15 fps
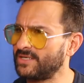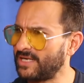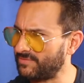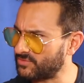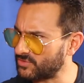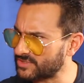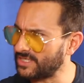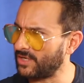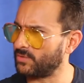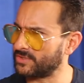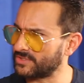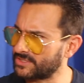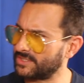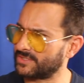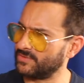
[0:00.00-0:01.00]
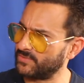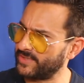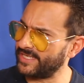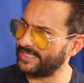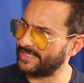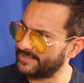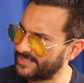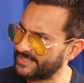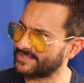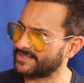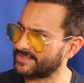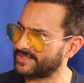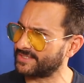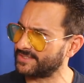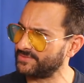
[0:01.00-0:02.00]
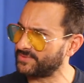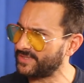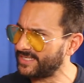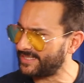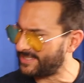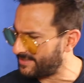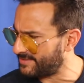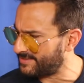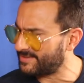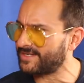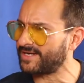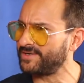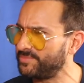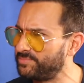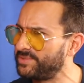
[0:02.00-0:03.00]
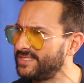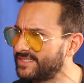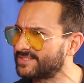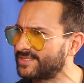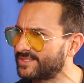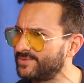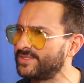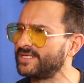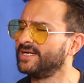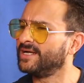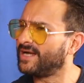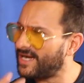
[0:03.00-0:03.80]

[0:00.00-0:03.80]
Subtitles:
have to sound a certain way, dress a certain way and kind of be a certain way.